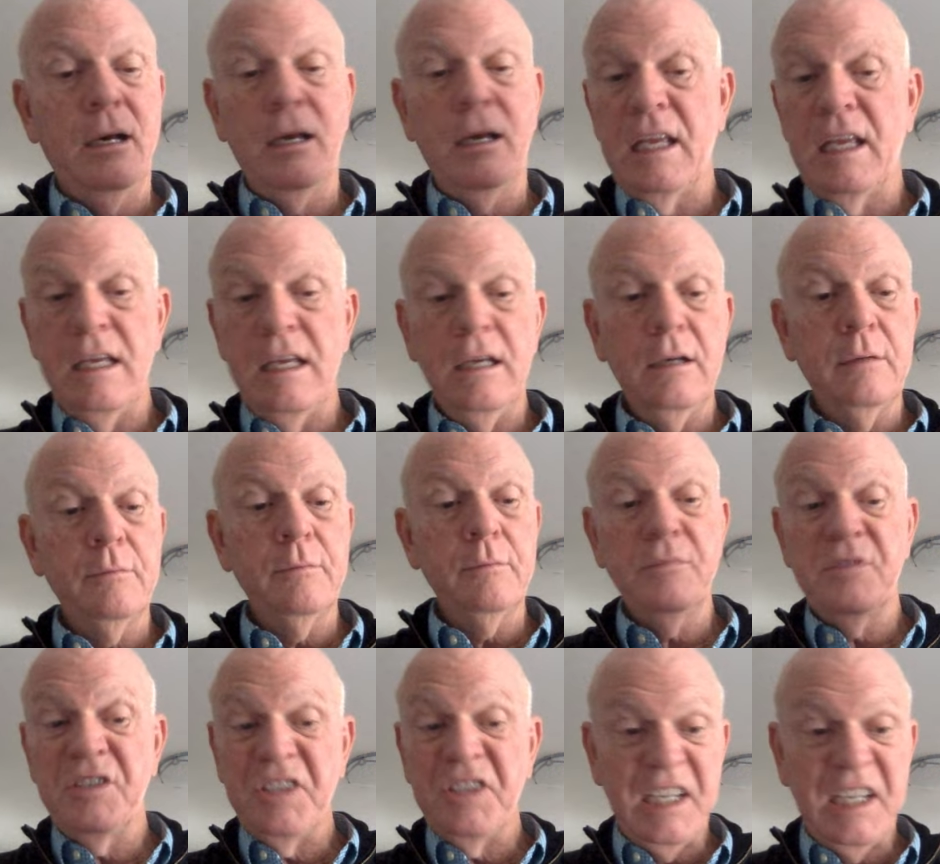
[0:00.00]

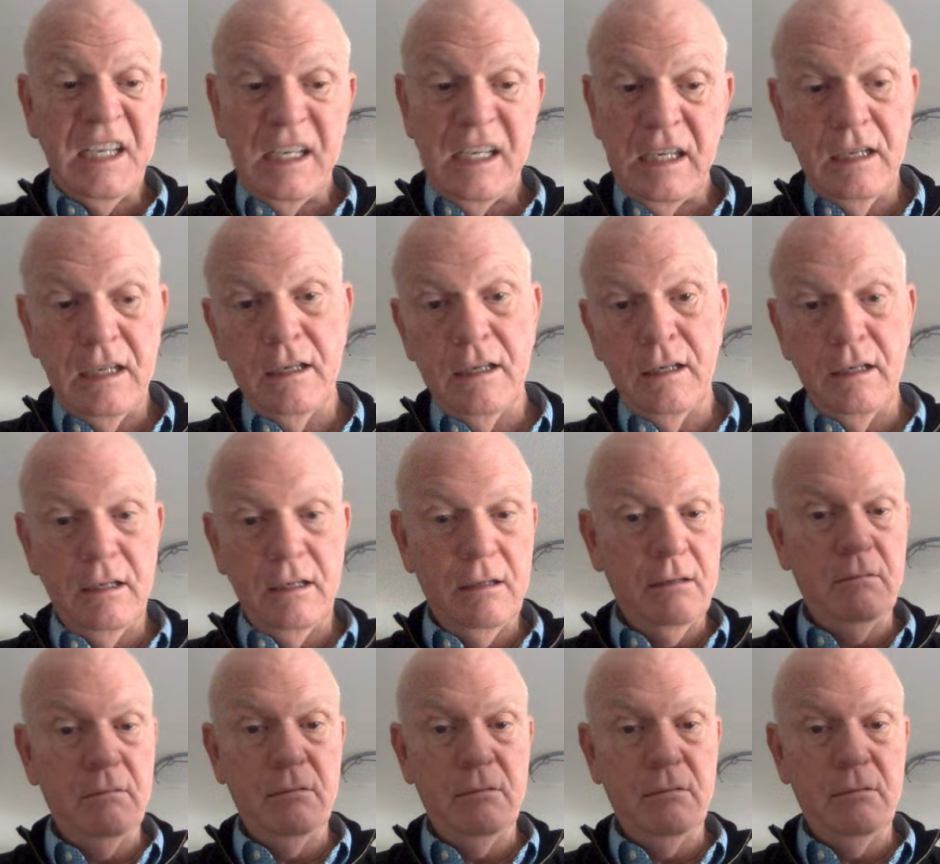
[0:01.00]
EM, GEN,